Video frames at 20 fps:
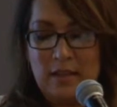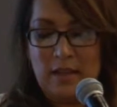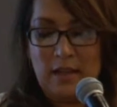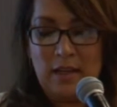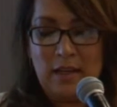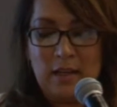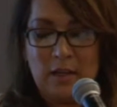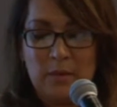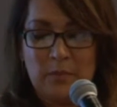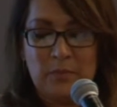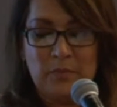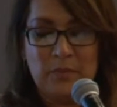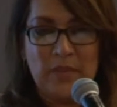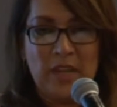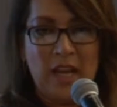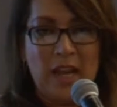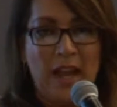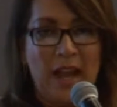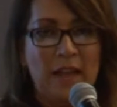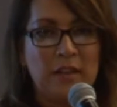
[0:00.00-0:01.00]

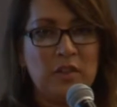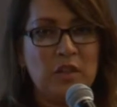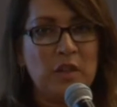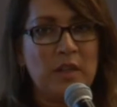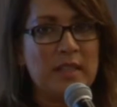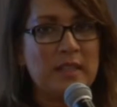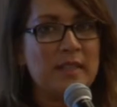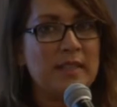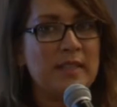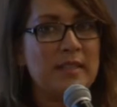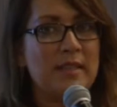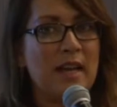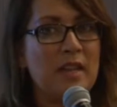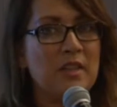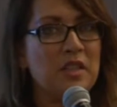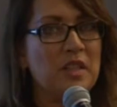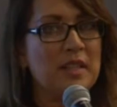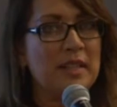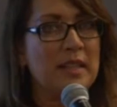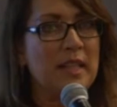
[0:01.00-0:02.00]
And you can start
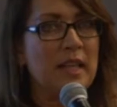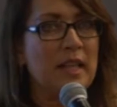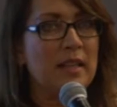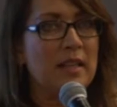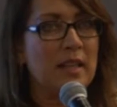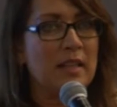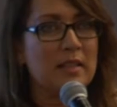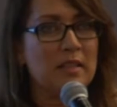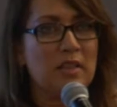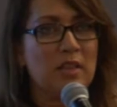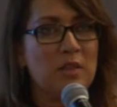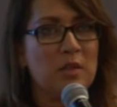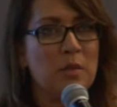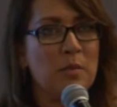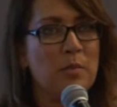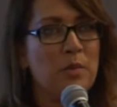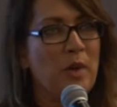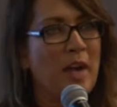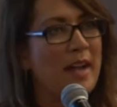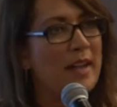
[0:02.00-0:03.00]
to see that,
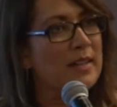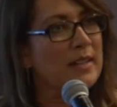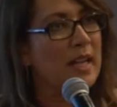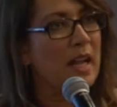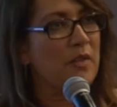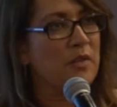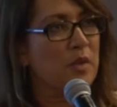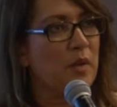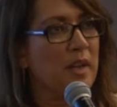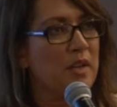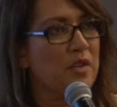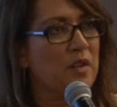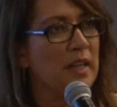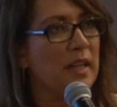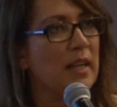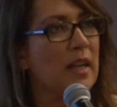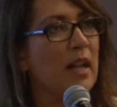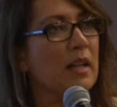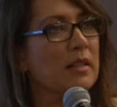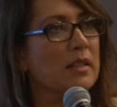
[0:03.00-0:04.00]
brands have to actually
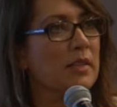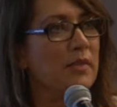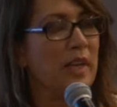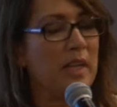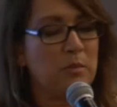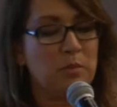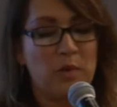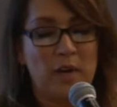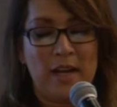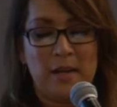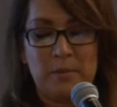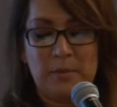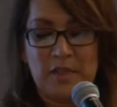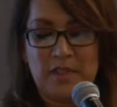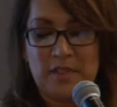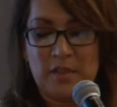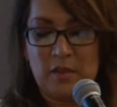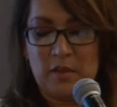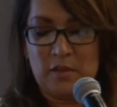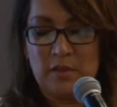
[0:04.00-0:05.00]
cultivate brand
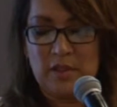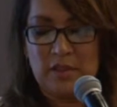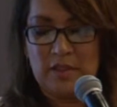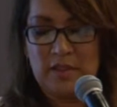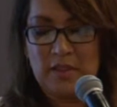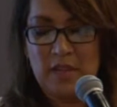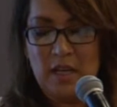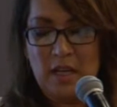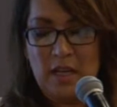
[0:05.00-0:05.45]
personas